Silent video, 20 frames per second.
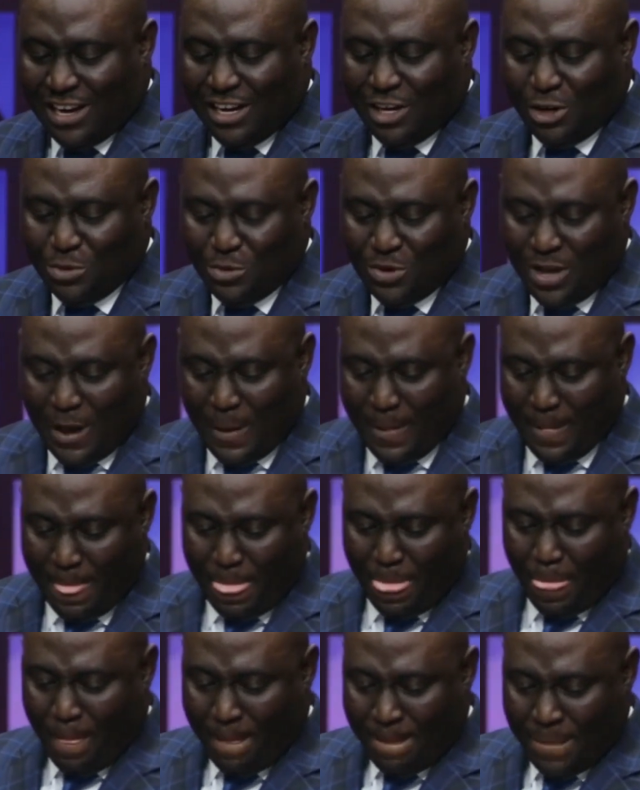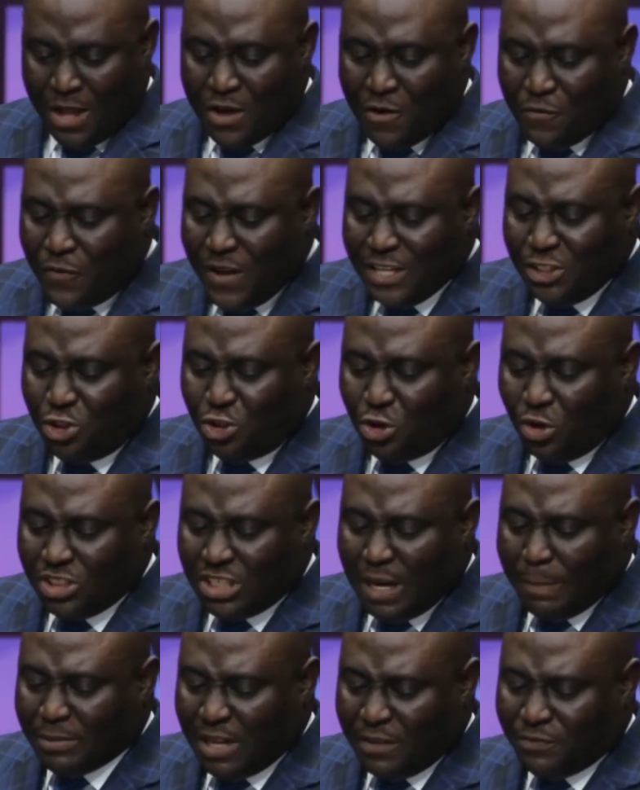Hallelujah. First
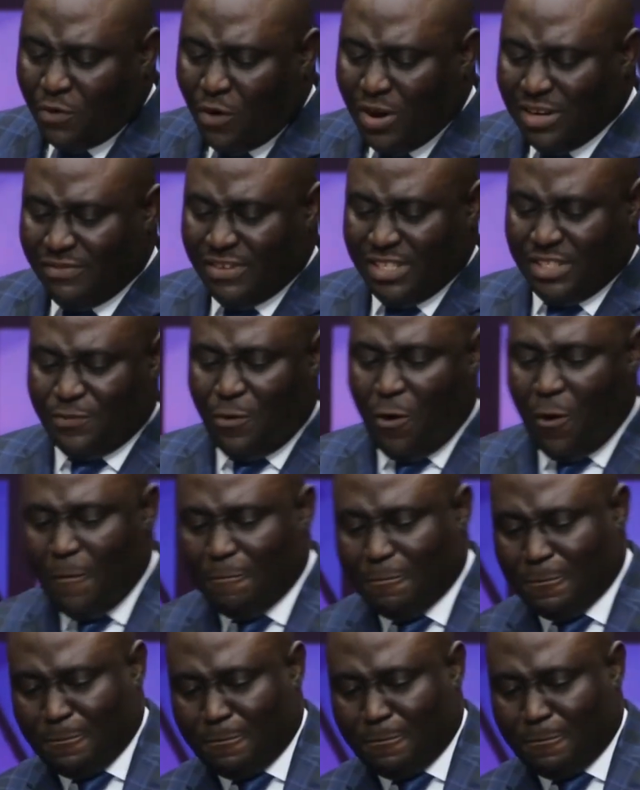John chapter 4 and verse 4.